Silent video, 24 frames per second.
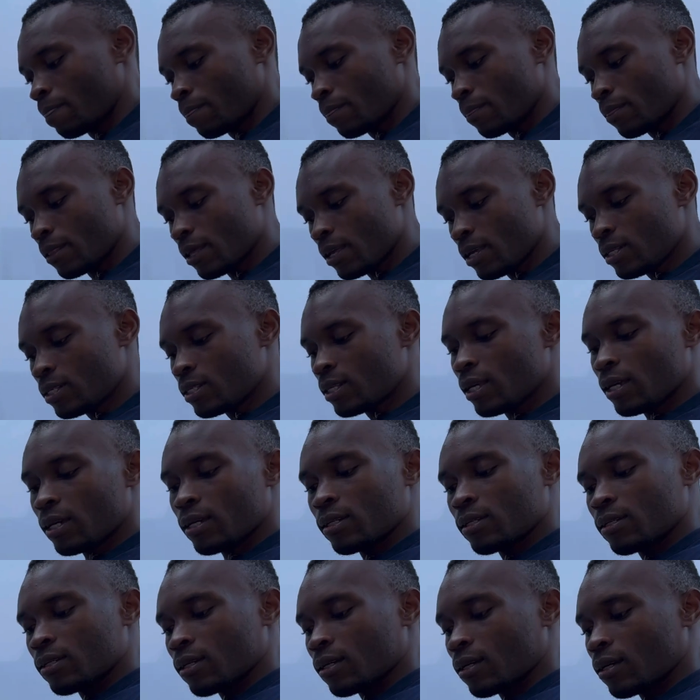They
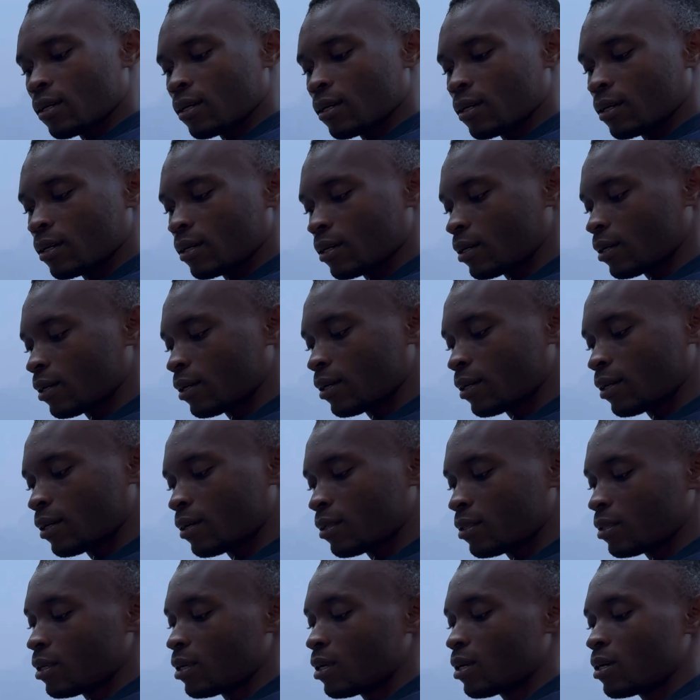said
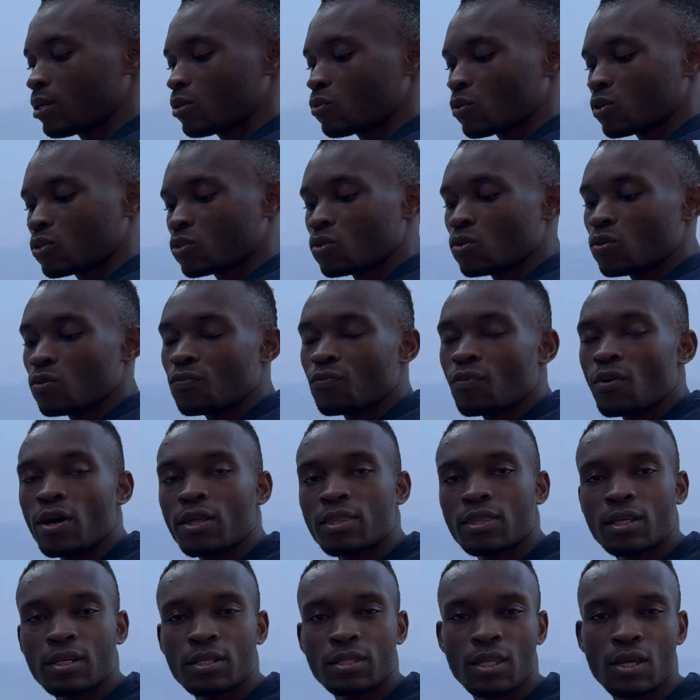it was sold for
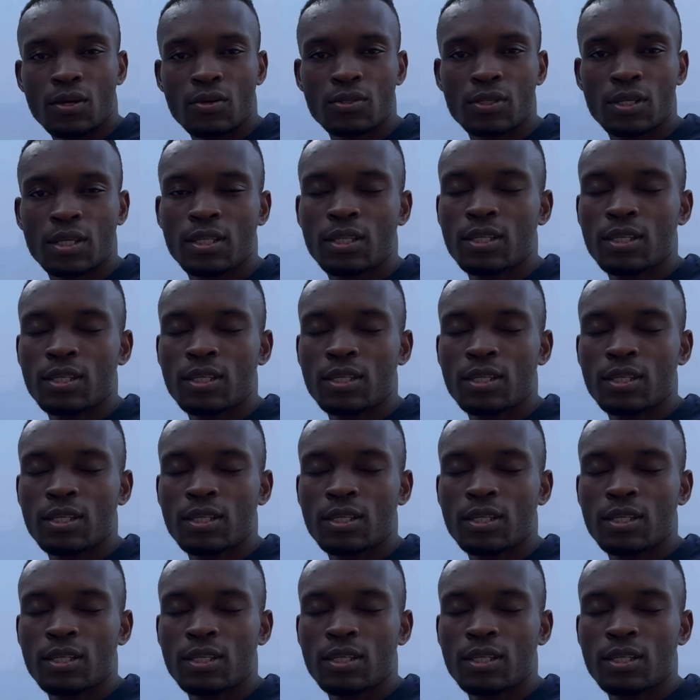100,000.